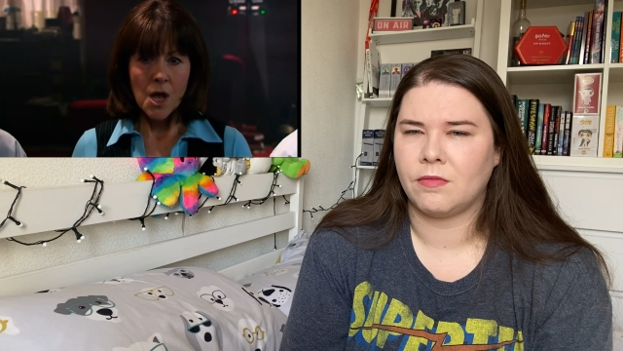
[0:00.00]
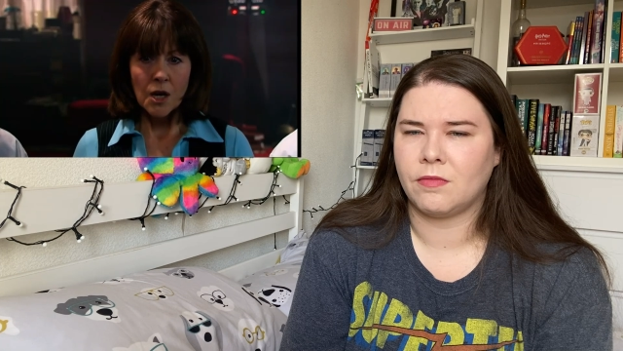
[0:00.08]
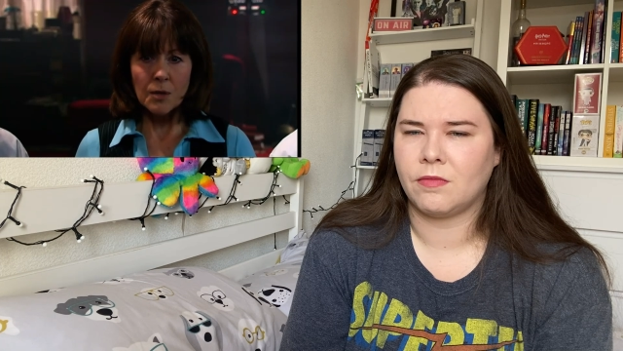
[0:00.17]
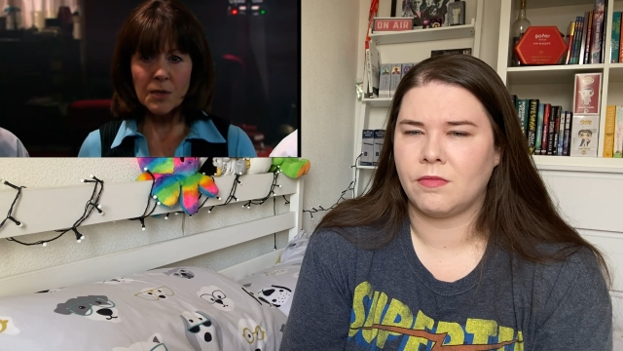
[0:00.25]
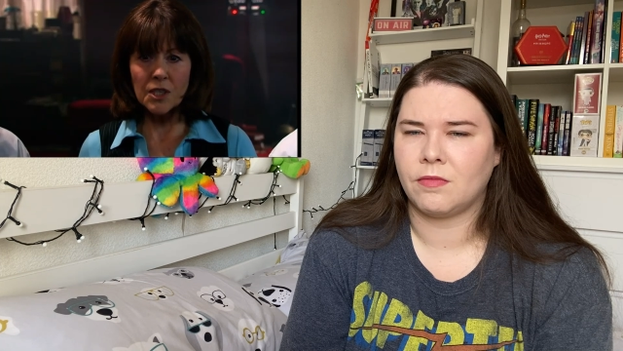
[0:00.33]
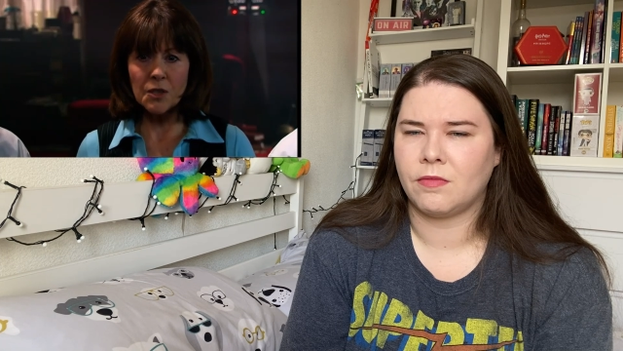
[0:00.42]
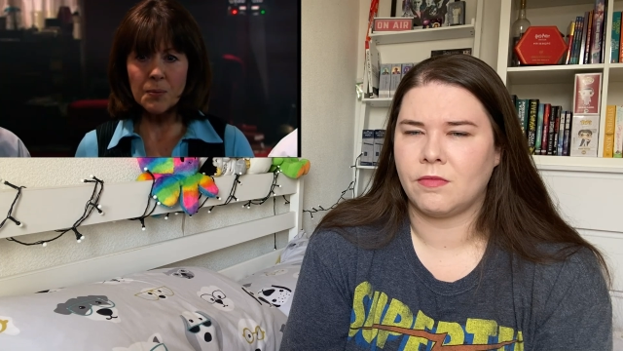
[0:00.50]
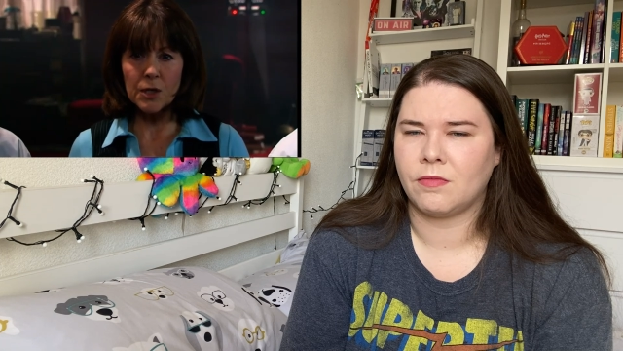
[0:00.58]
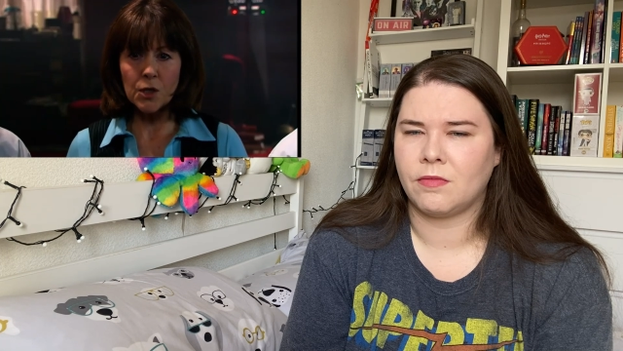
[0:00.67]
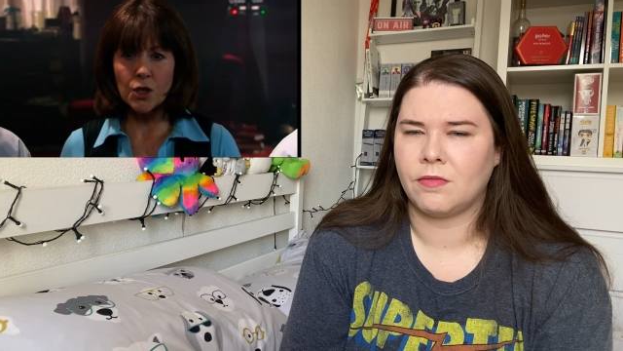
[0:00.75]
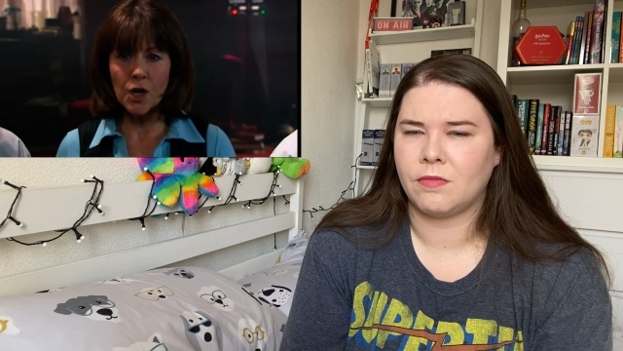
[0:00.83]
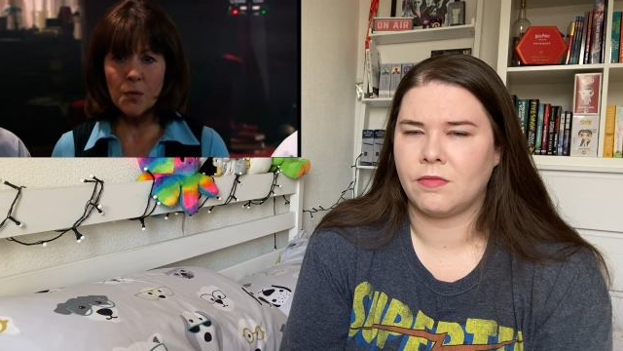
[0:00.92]
Speaker 1: Now, Mr.
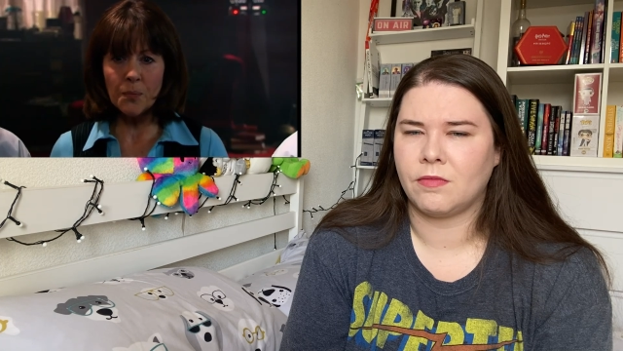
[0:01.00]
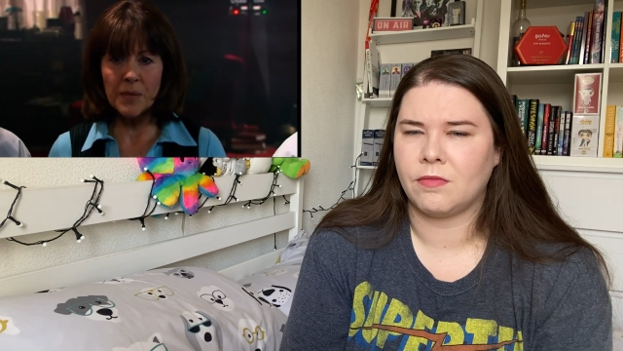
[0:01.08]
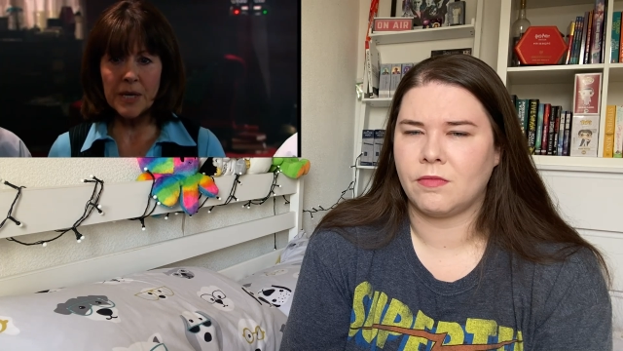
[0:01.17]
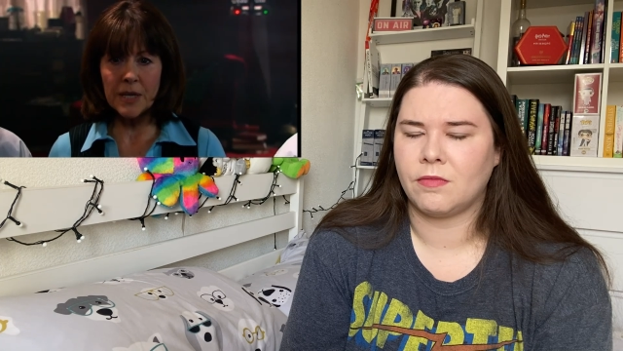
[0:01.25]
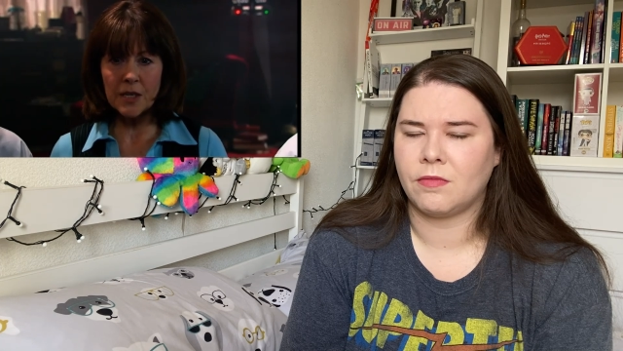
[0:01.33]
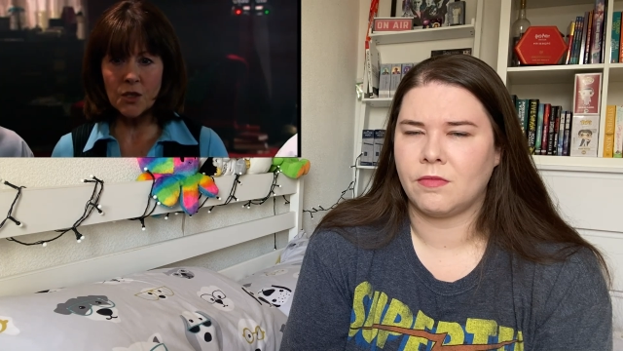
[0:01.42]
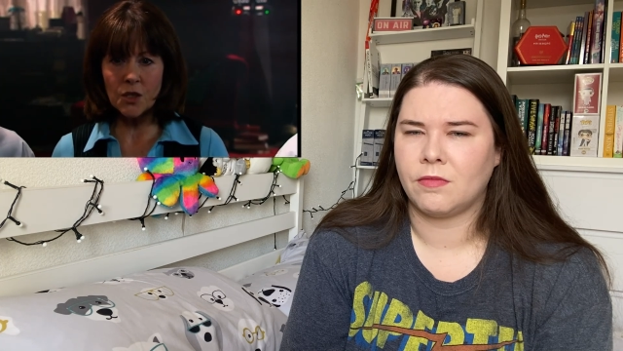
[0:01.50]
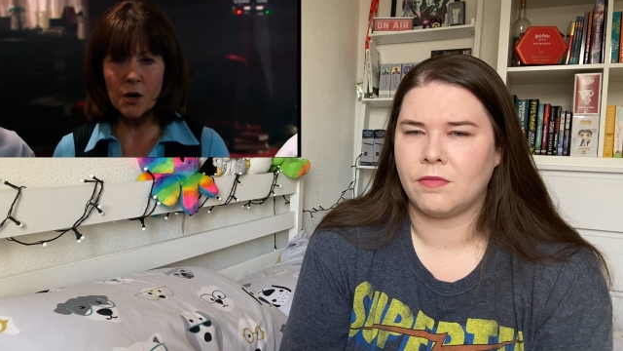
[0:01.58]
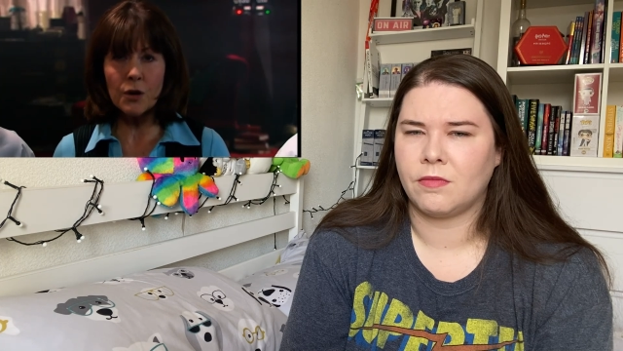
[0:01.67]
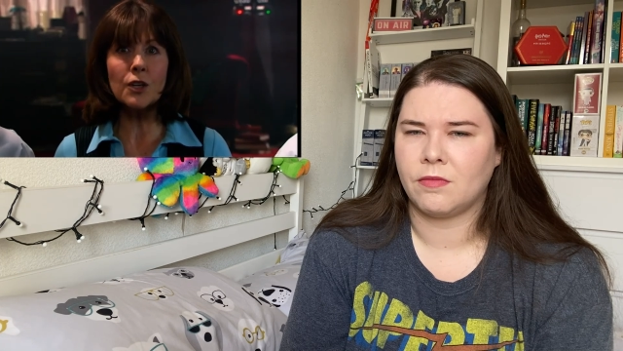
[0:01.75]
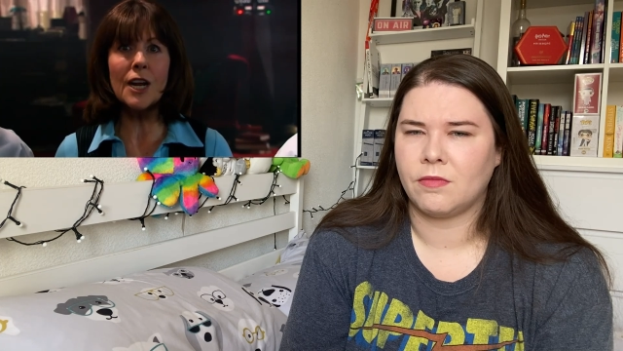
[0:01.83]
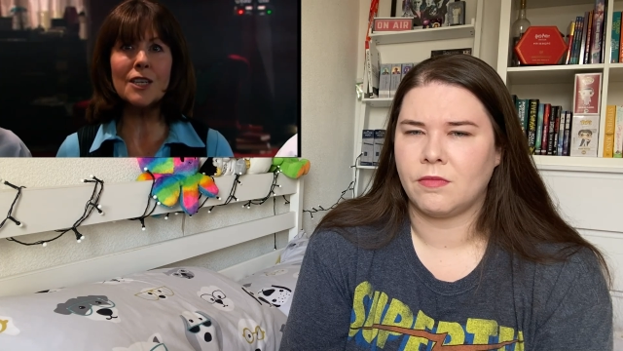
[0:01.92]
Smith, show me the
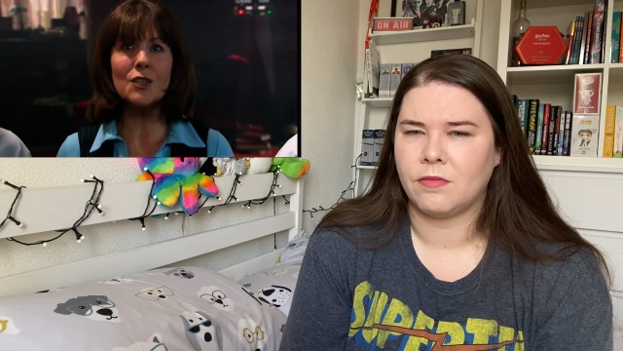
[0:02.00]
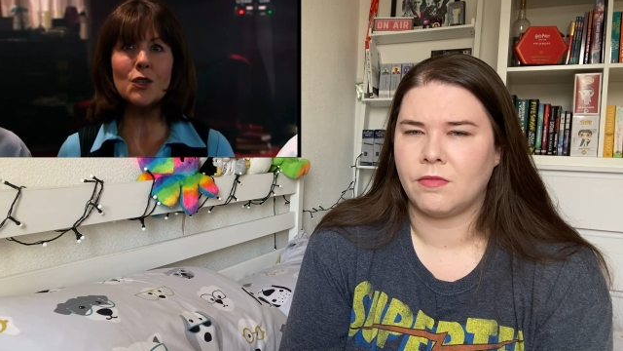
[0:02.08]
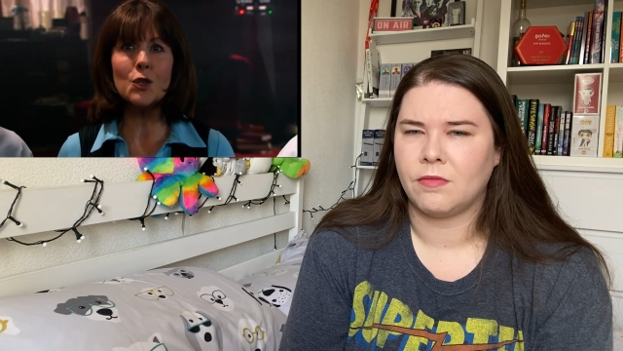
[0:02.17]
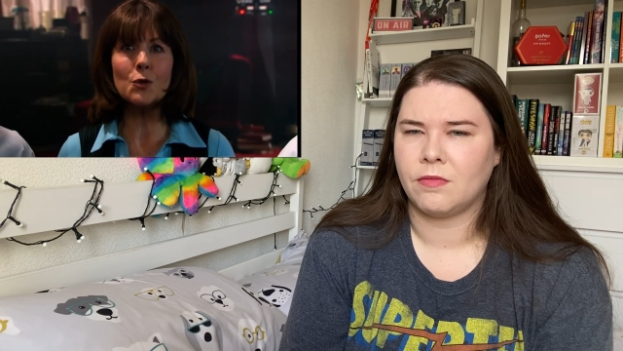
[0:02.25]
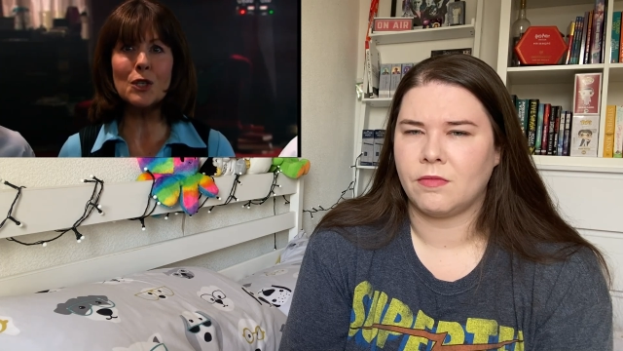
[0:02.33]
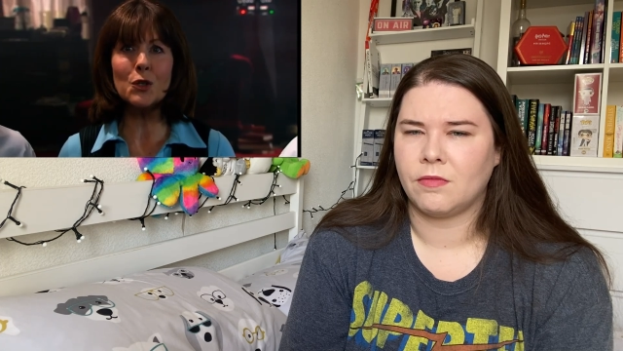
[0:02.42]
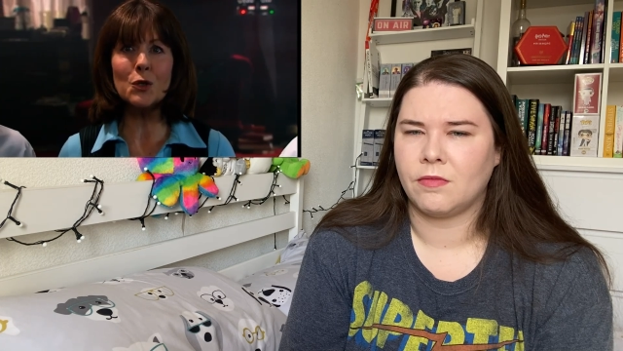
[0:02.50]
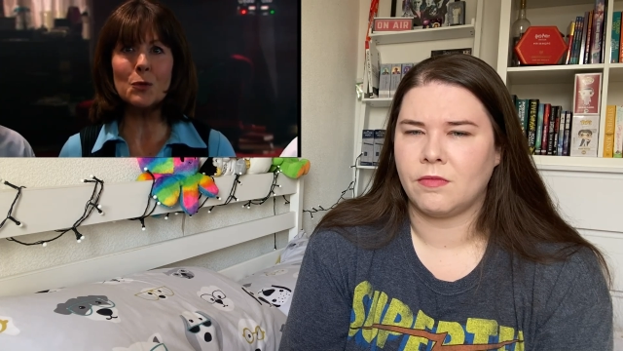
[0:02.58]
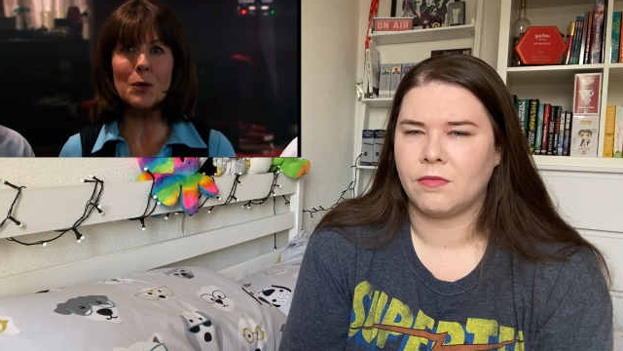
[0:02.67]
historical extraterrestrial